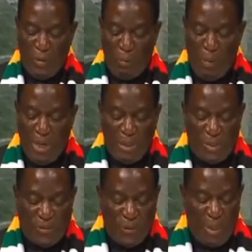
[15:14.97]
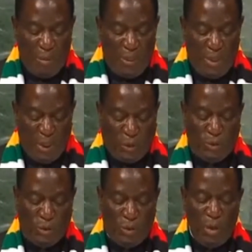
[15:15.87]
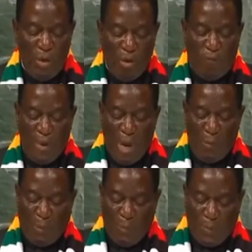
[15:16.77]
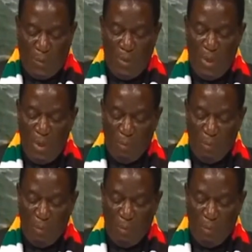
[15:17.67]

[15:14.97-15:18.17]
to mainstream the issues of young people,